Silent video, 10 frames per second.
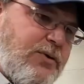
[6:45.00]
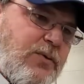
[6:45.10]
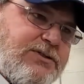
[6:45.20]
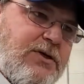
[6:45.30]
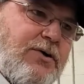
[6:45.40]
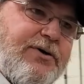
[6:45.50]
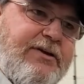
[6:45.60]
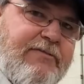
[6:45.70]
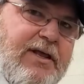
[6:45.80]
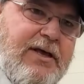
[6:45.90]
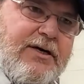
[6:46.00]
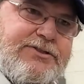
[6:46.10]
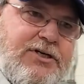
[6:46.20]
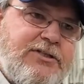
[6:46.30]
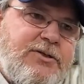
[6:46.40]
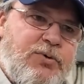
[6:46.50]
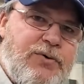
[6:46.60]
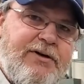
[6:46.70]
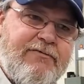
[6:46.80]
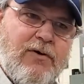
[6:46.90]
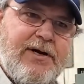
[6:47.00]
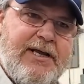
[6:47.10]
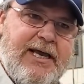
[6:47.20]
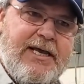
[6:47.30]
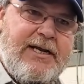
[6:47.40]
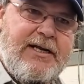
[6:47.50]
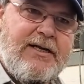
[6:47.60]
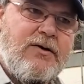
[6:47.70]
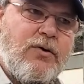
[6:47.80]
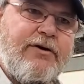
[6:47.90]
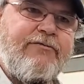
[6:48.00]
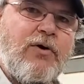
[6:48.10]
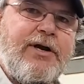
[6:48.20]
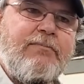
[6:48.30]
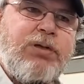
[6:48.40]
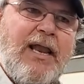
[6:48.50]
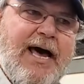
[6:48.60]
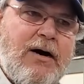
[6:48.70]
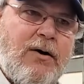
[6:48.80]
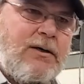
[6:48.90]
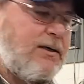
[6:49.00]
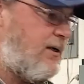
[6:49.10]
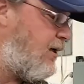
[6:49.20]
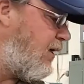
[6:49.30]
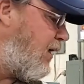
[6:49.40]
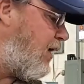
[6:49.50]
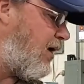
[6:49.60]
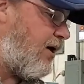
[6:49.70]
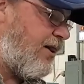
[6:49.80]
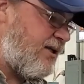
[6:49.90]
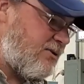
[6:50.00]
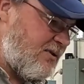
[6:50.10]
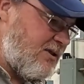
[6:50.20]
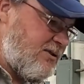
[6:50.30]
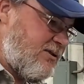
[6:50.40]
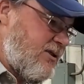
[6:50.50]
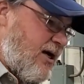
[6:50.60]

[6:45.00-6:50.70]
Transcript: what's called an adjustable inverting head or inverting plow. That's what this